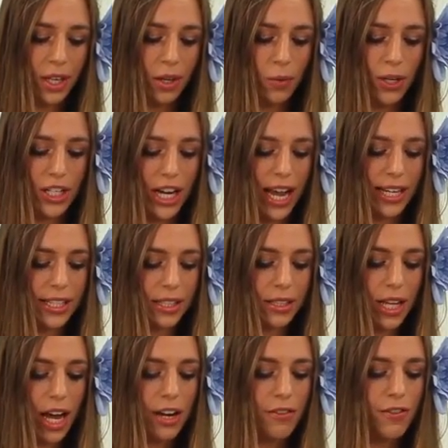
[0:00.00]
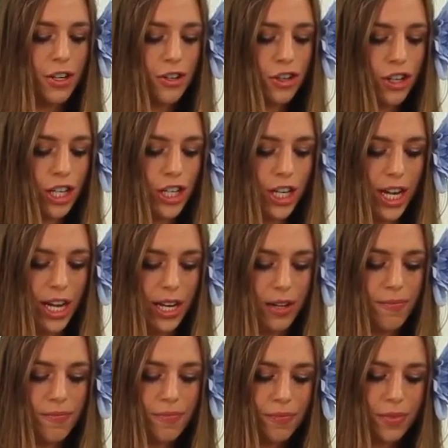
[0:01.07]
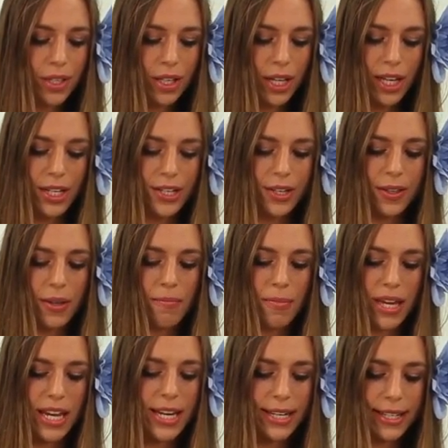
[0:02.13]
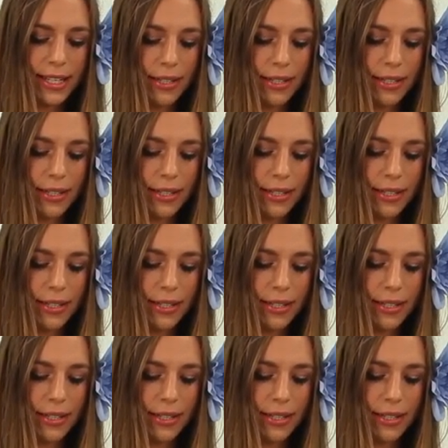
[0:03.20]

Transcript: which adds a lot of nutrition into the meat